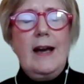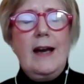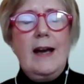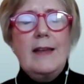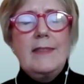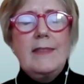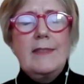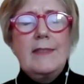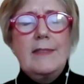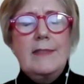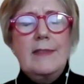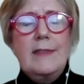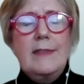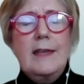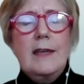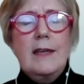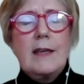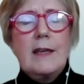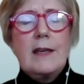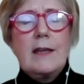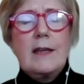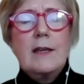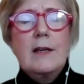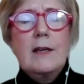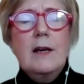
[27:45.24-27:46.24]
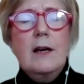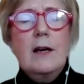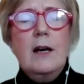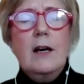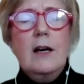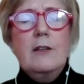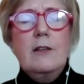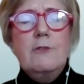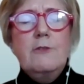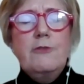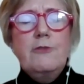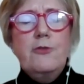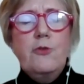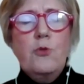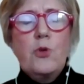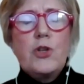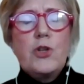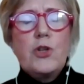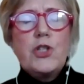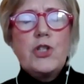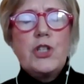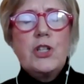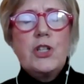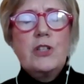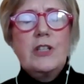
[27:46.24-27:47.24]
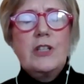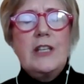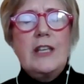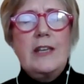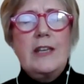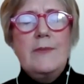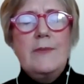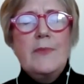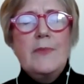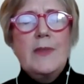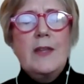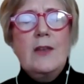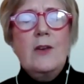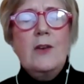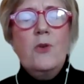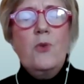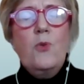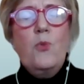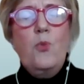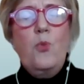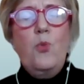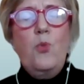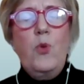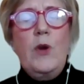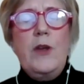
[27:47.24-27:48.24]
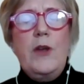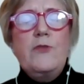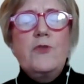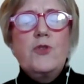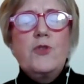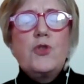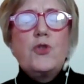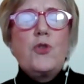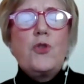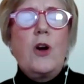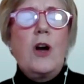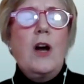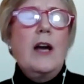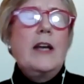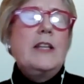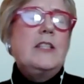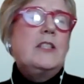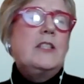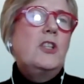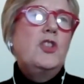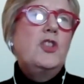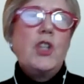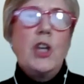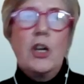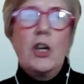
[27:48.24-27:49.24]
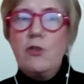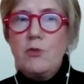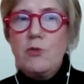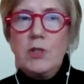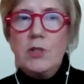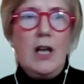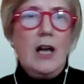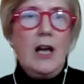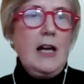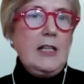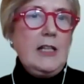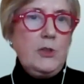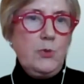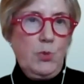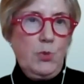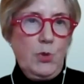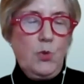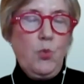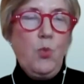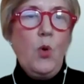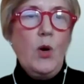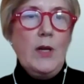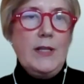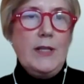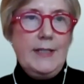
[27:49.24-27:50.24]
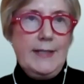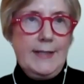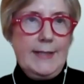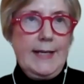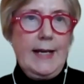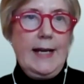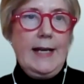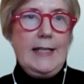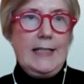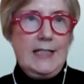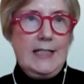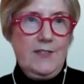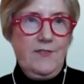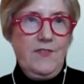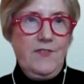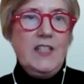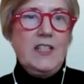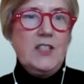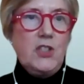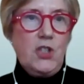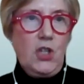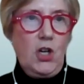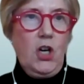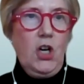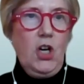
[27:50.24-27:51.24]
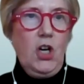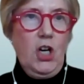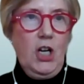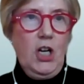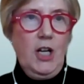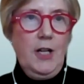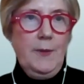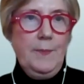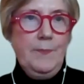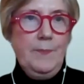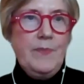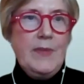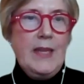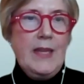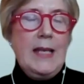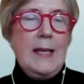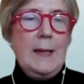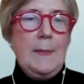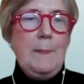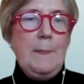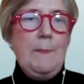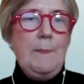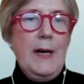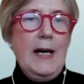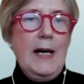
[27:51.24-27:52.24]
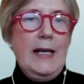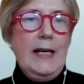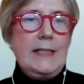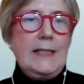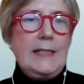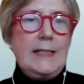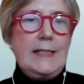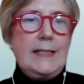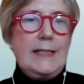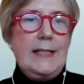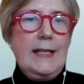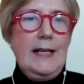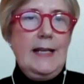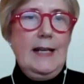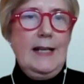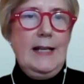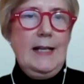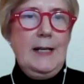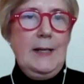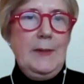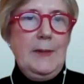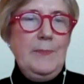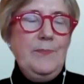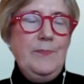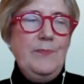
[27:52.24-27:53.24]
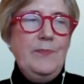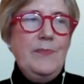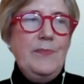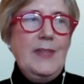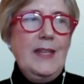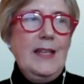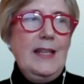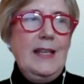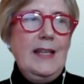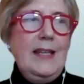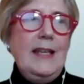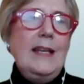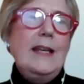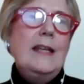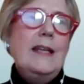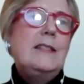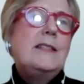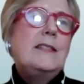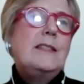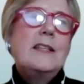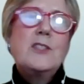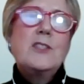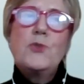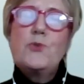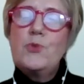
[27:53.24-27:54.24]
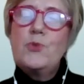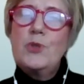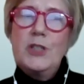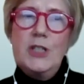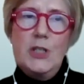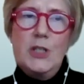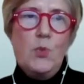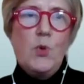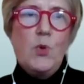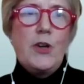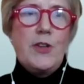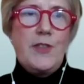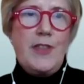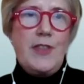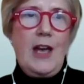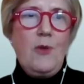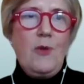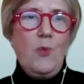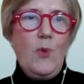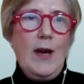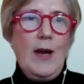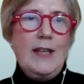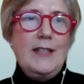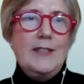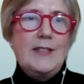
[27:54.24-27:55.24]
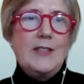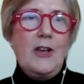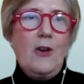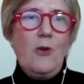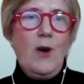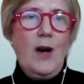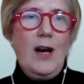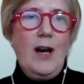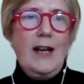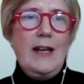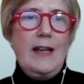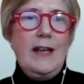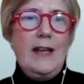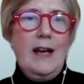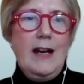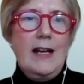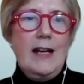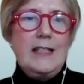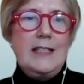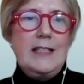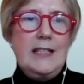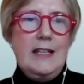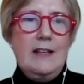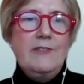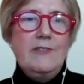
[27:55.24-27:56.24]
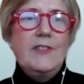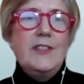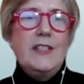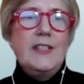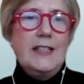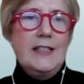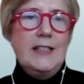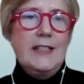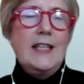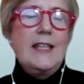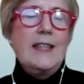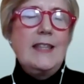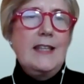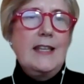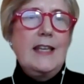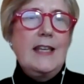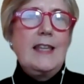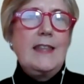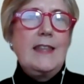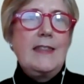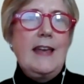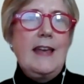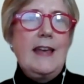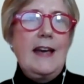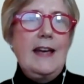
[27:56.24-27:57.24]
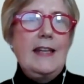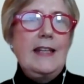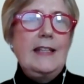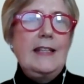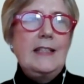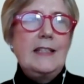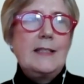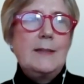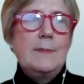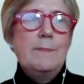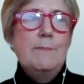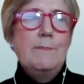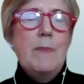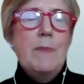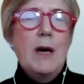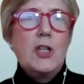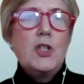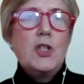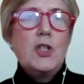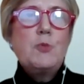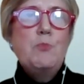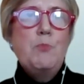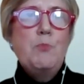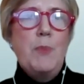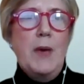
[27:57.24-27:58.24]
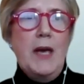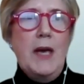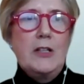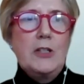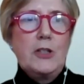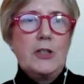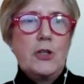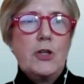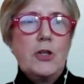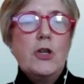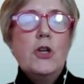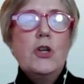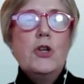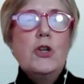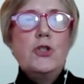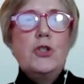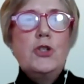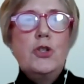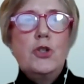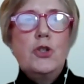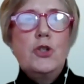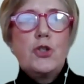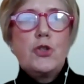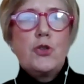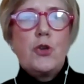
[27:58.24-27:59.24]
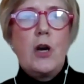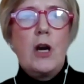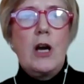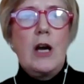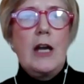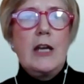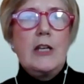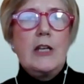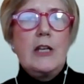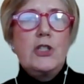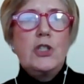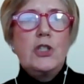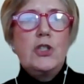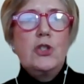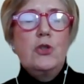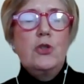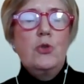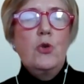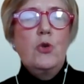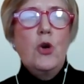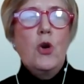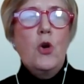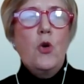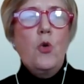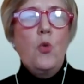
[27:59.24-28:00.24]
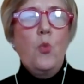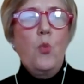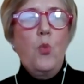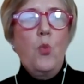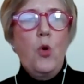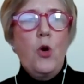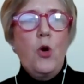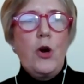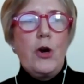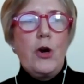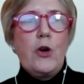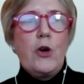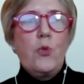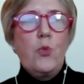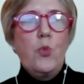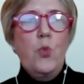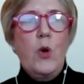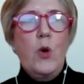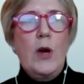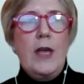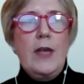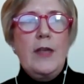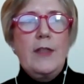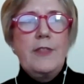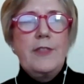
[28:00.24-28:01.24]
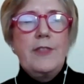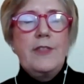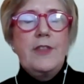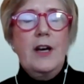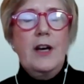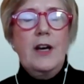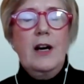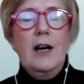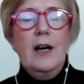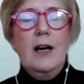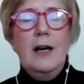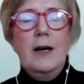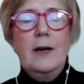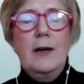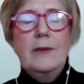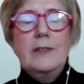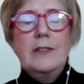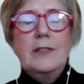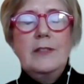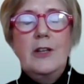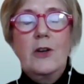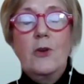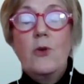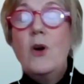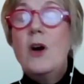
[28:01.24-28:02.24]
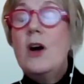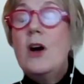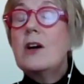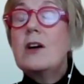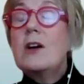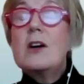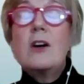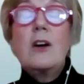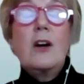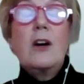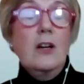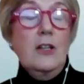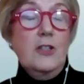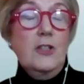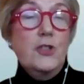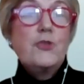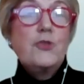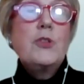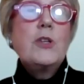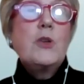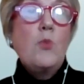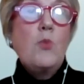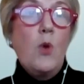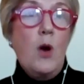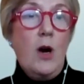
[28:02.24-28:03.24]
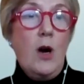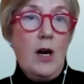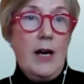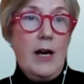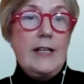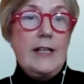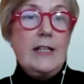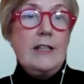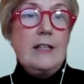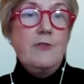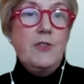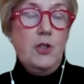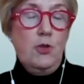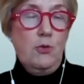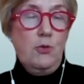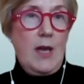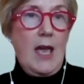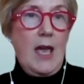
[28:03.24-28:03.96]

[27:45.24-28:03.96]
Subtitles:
I think, unfortunately, we've tried to generalize with one size fits all, but it doesn't really work that way. So I definitely think that it's much better to try to work with, countrywide if you